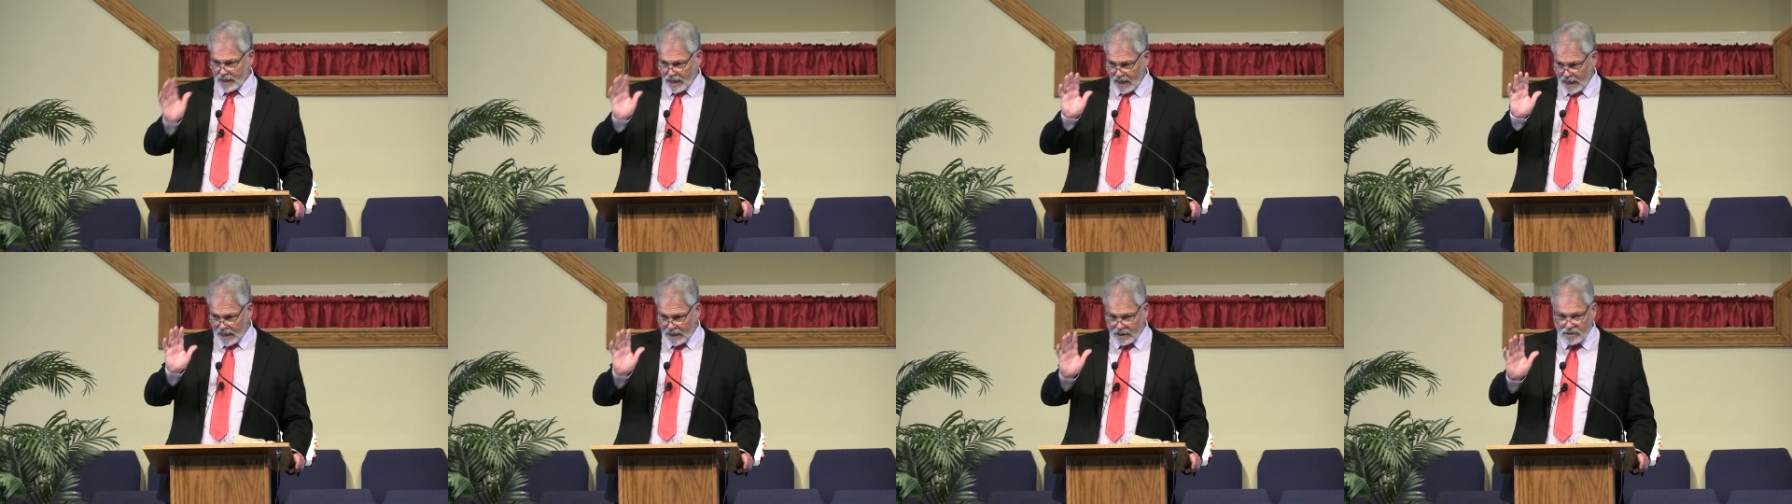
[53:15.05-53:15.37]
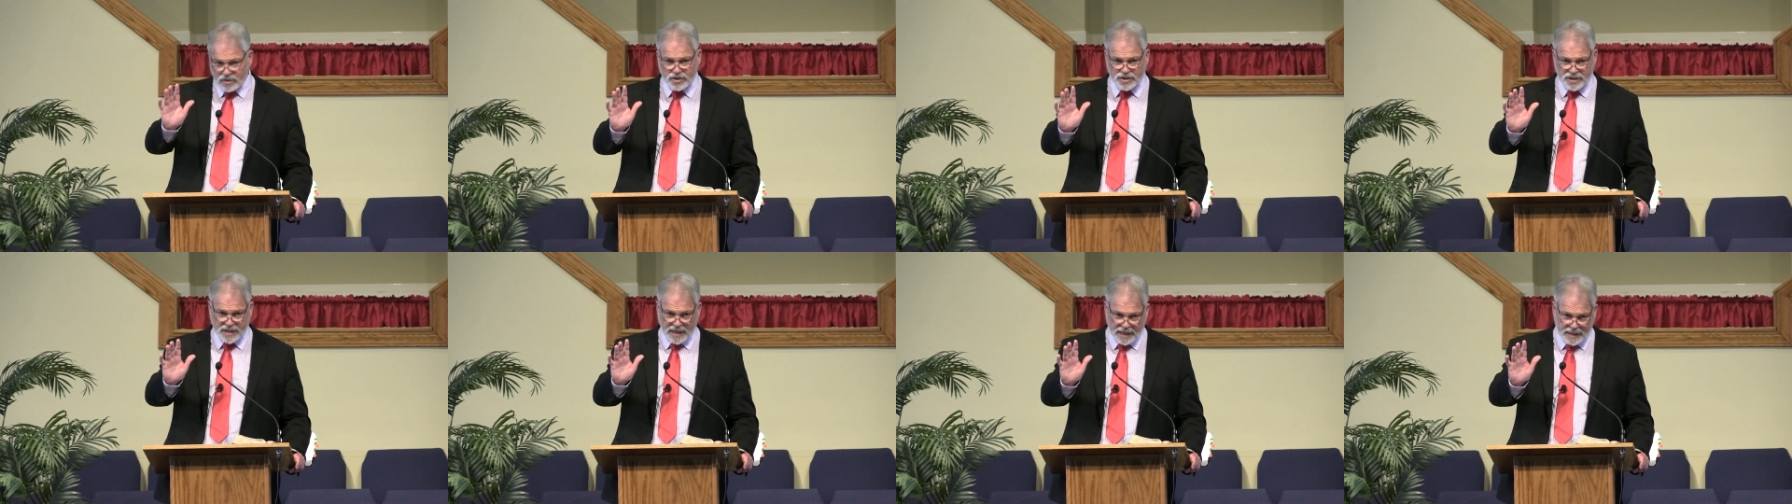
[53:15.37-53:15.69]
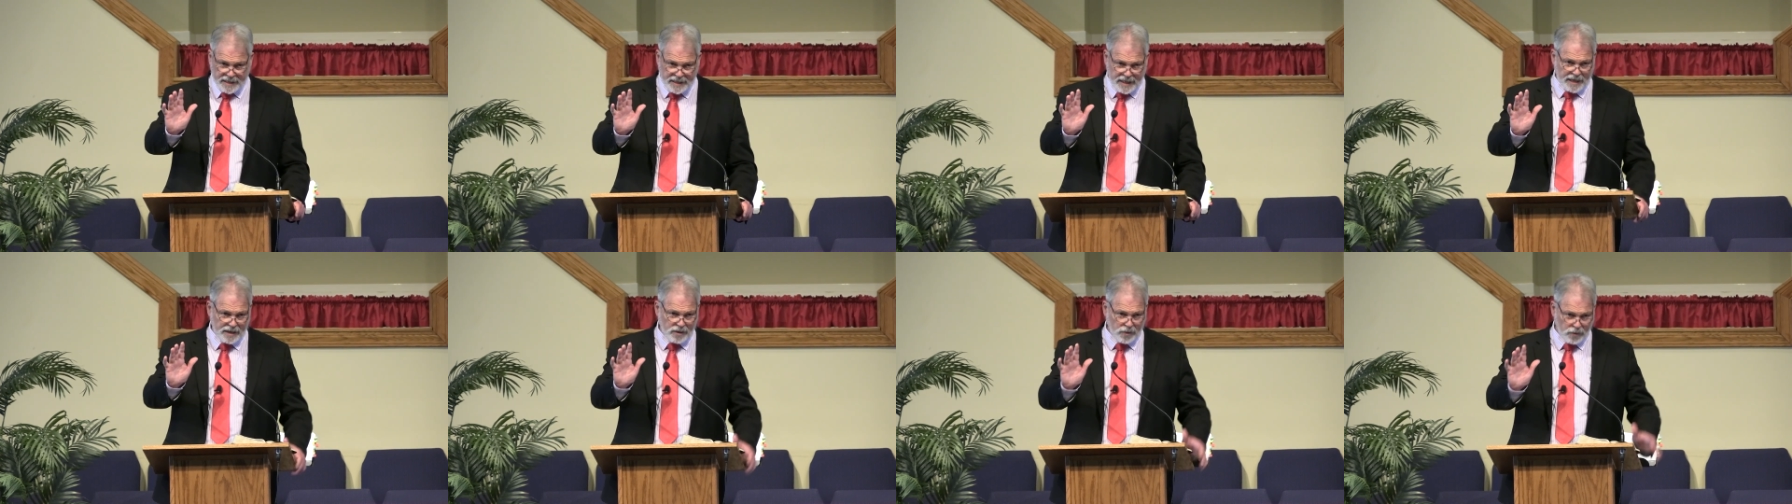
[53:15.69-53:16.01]
I understand
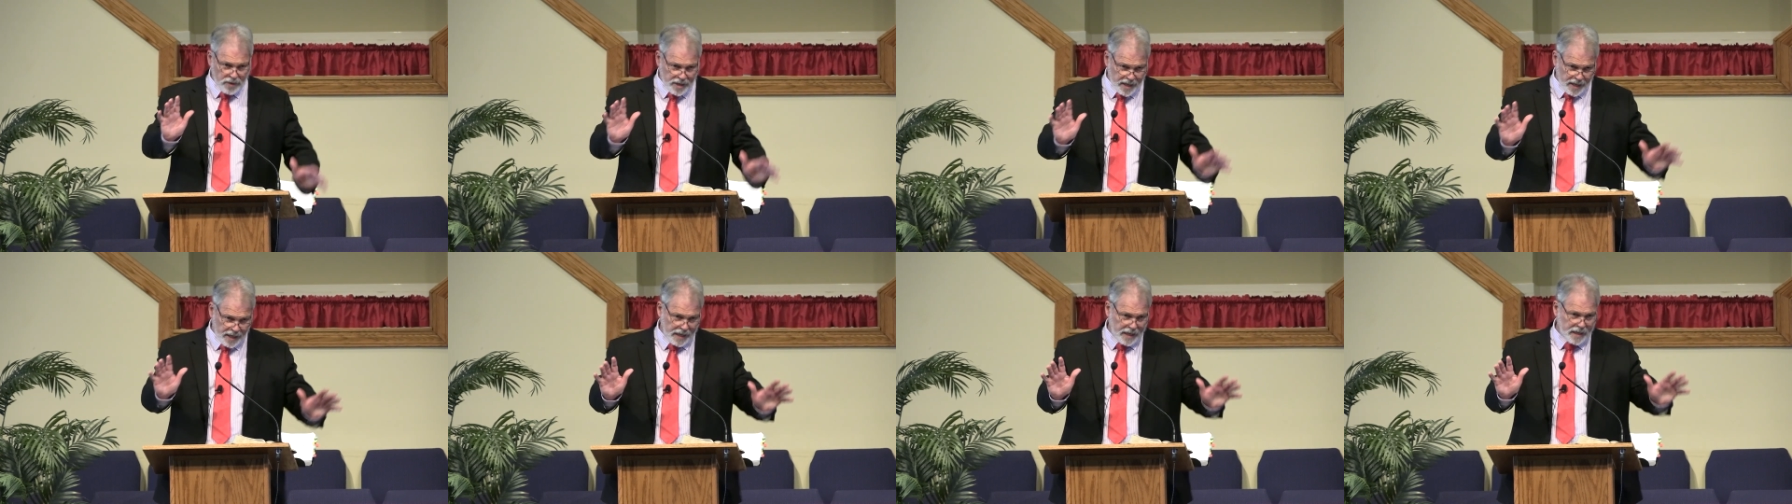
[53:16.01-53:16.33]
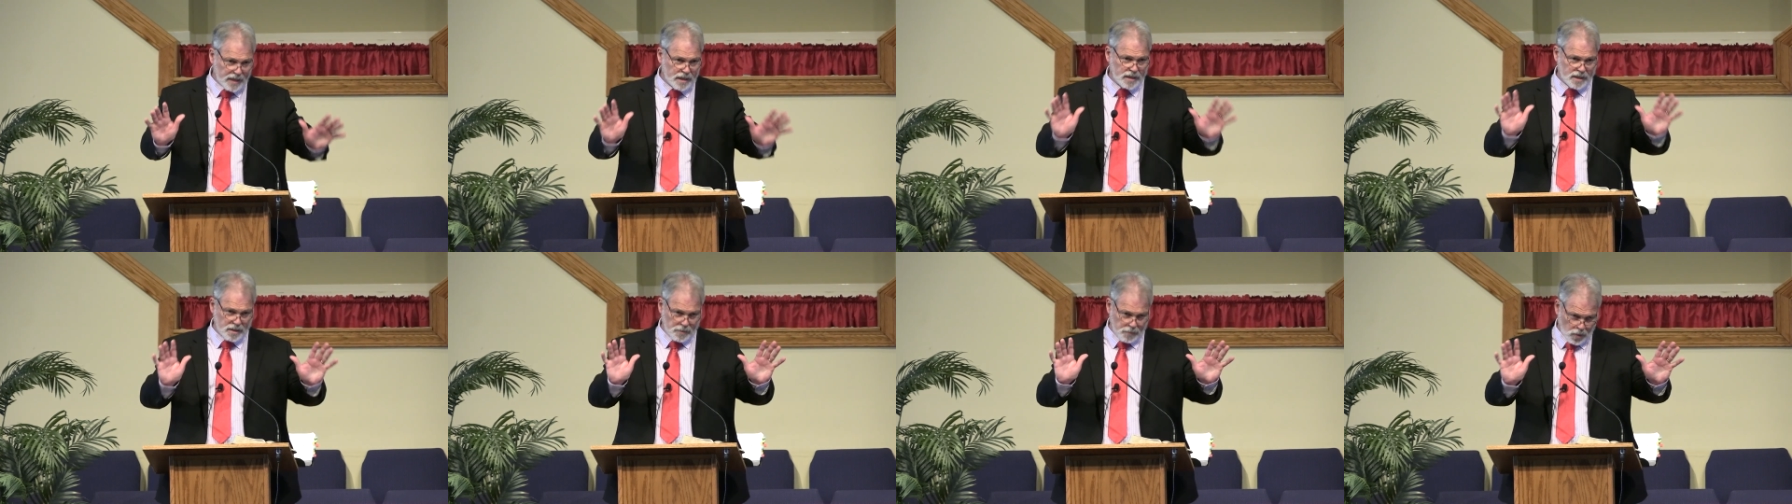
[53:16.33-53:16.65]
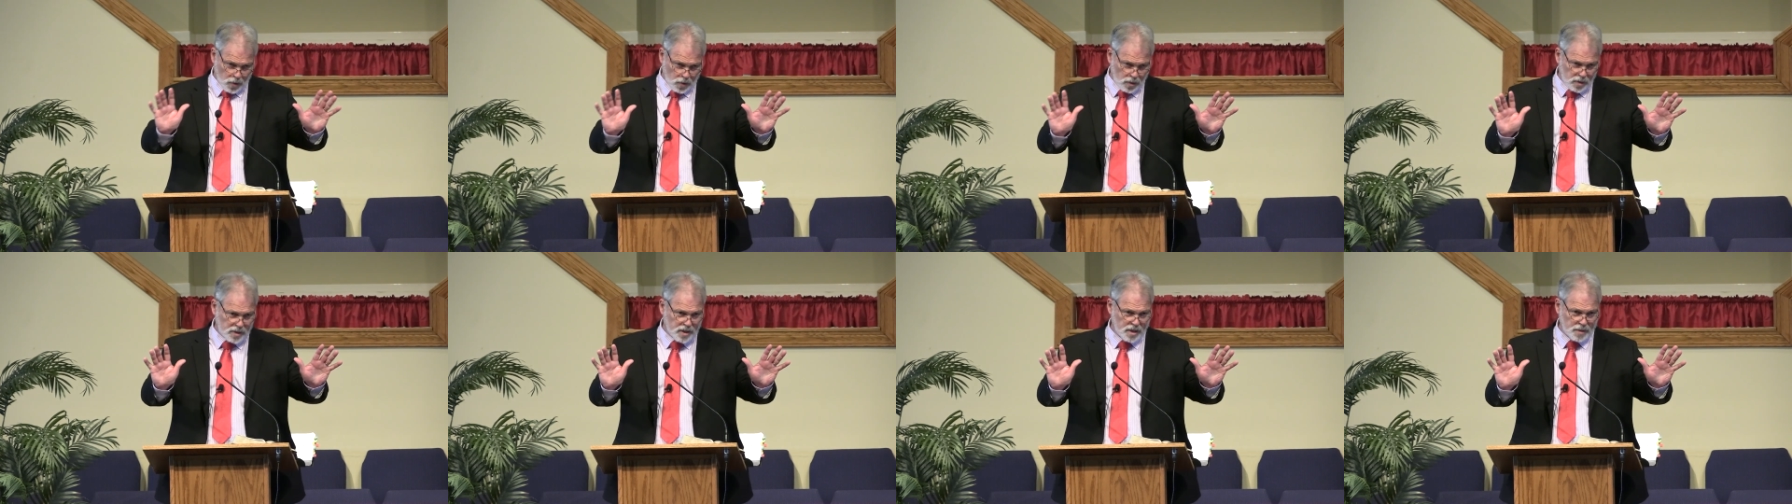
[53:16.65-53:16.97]
that. Okay, come
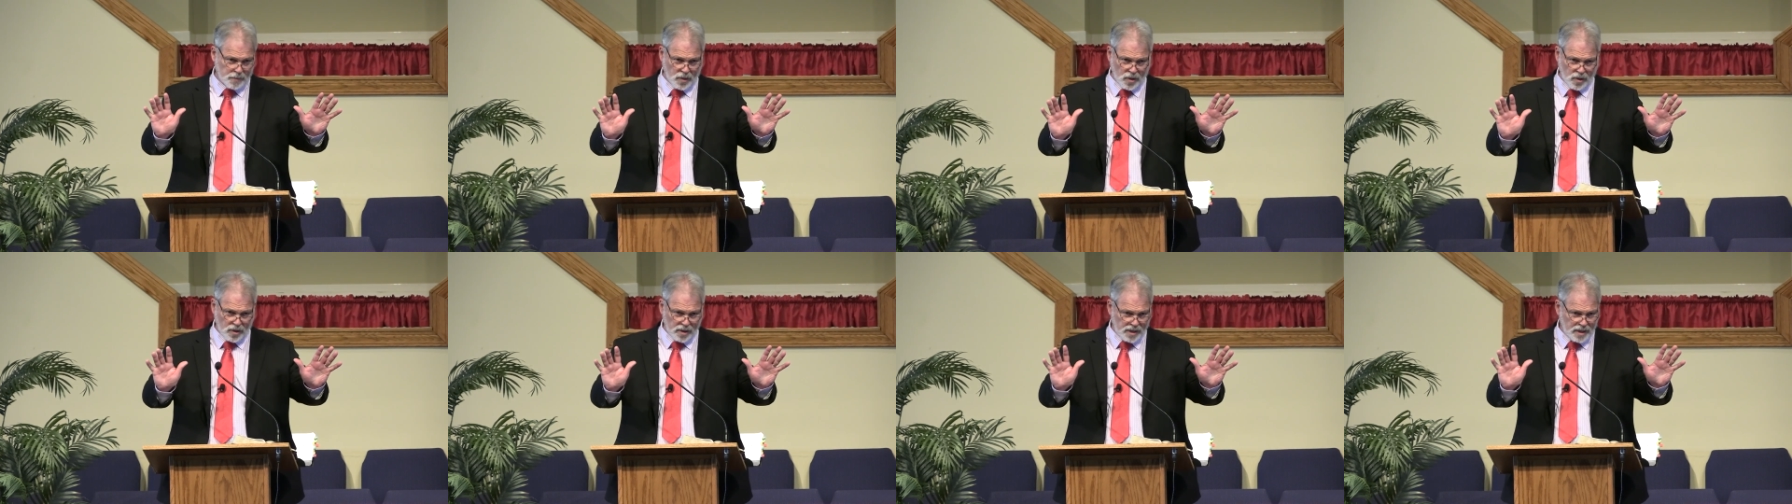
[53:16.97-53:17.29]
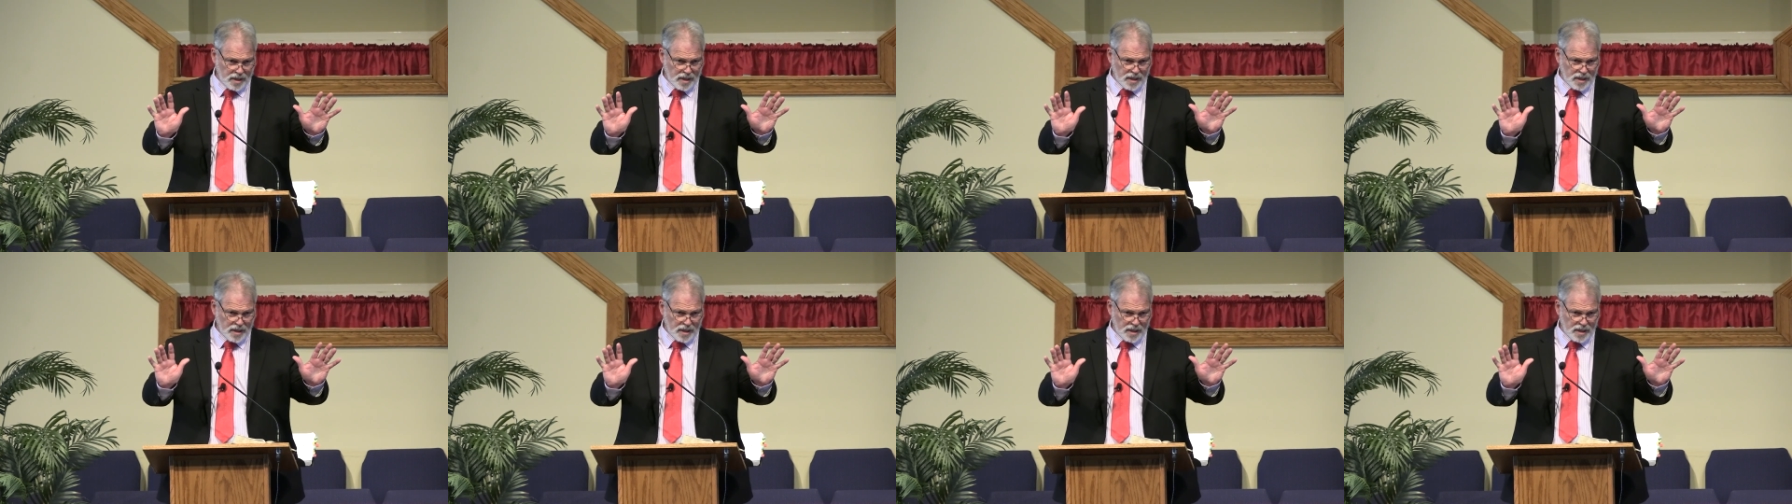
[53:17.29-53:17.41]
on, come on.